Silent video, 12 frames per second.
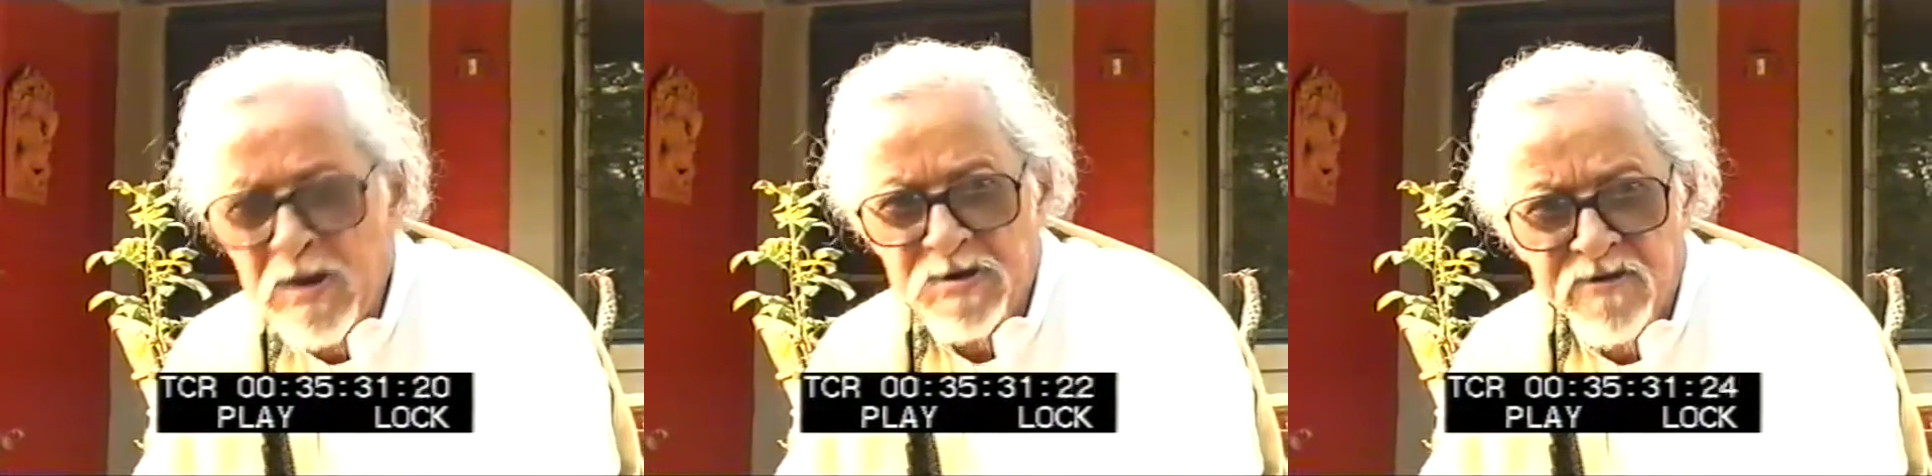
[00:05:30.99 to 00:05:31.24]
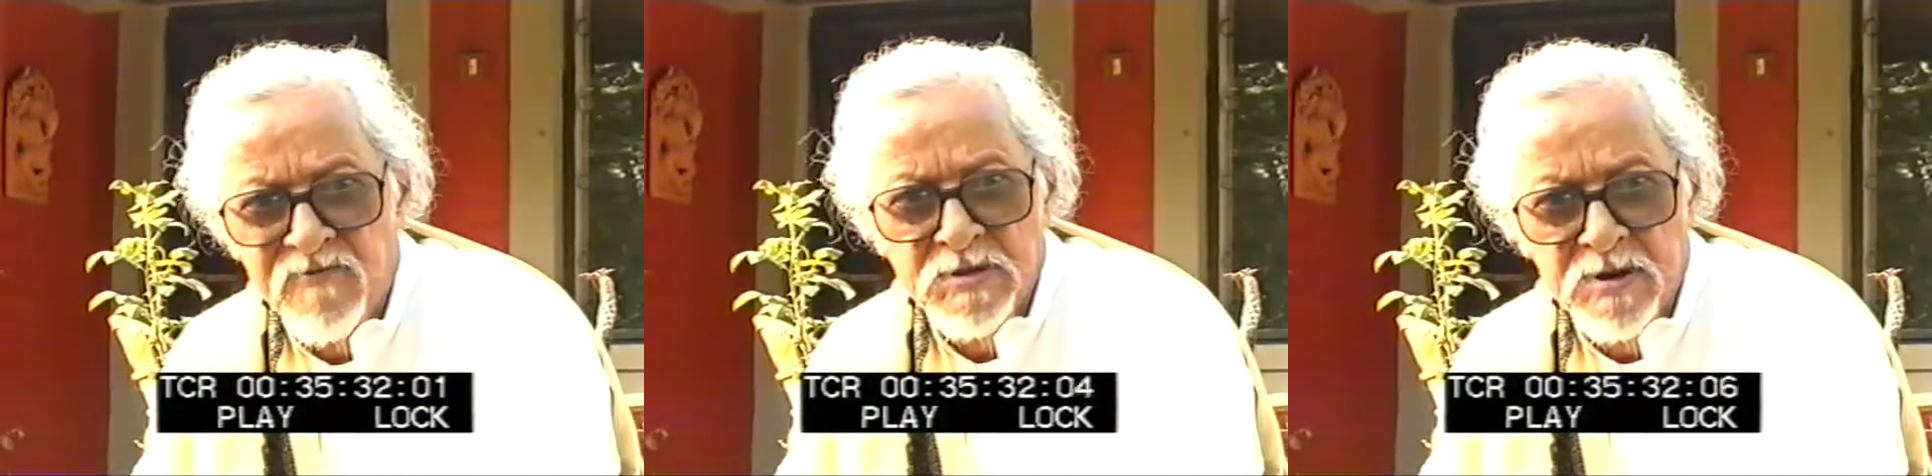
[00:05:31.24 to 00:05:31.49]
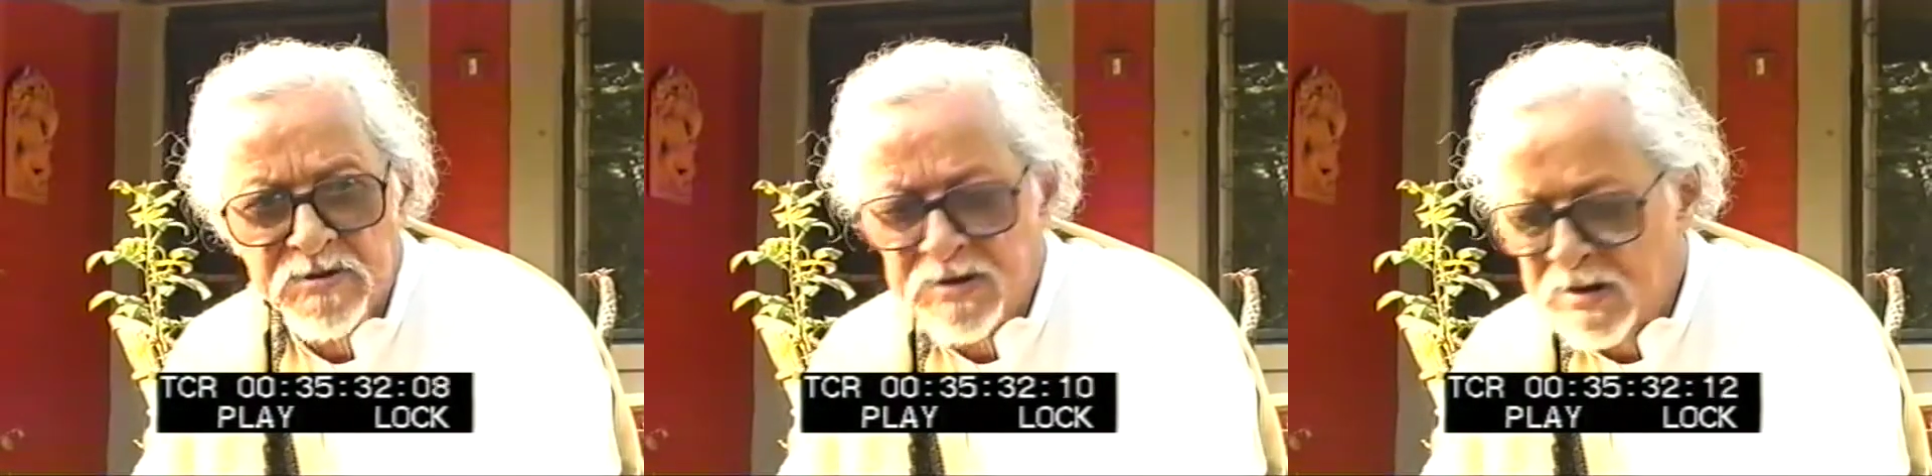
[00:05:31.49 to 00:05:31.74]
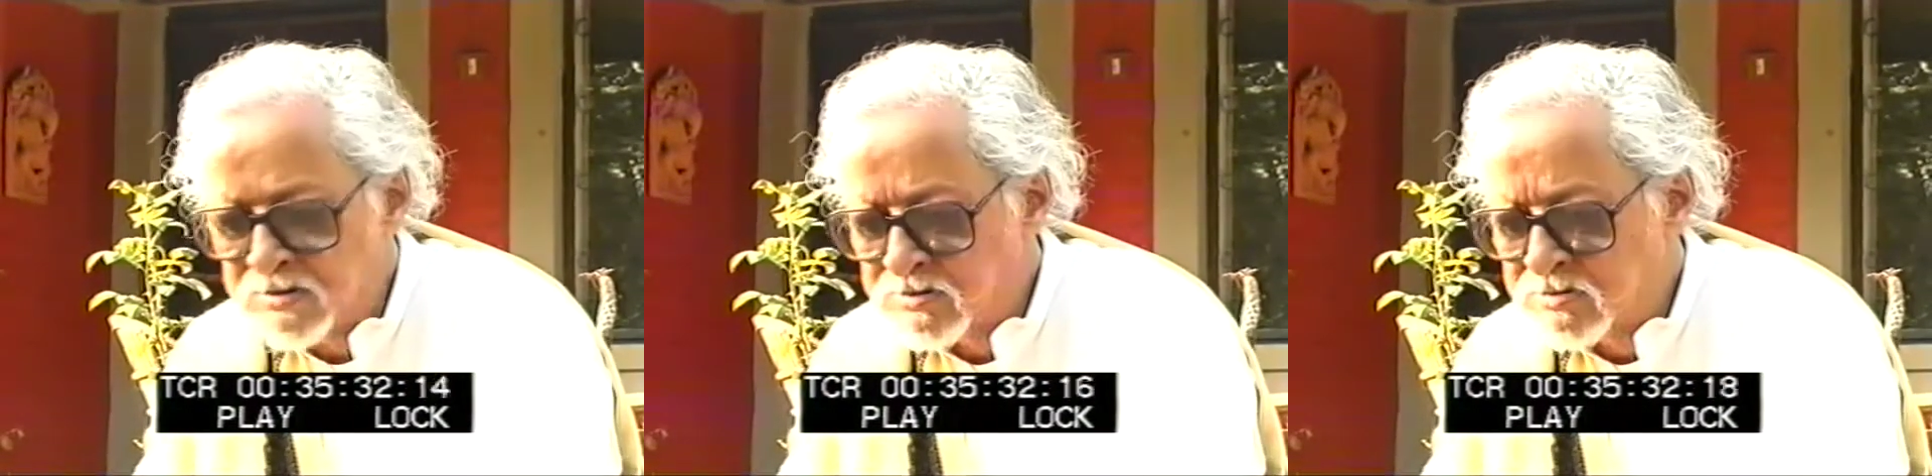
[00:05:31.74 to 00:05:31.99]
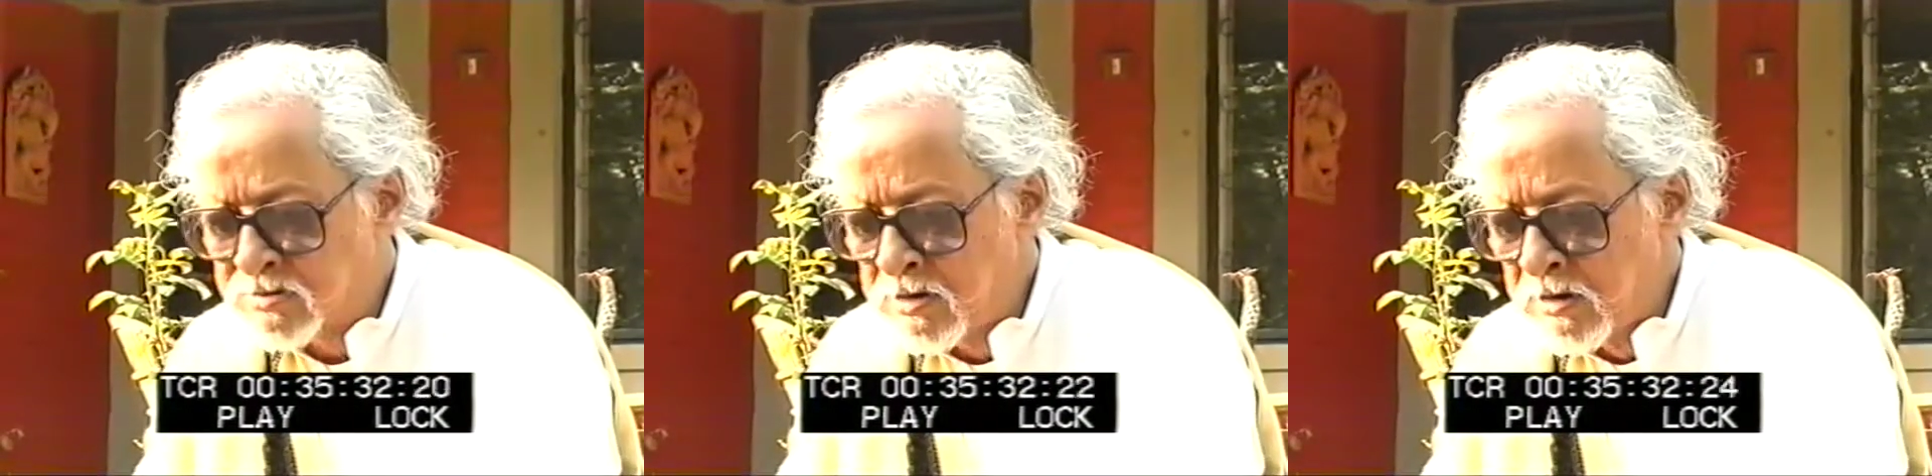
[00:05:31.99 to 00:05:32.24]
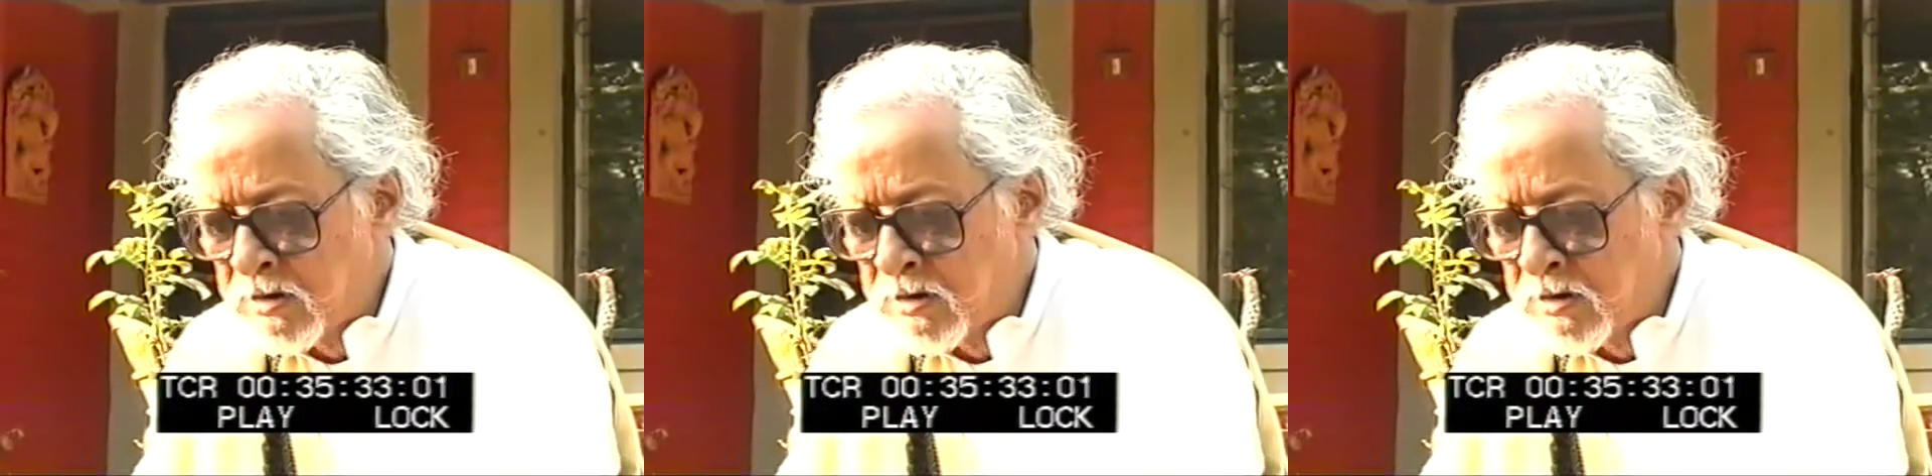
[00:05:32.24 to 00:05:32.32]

later Vedic texts,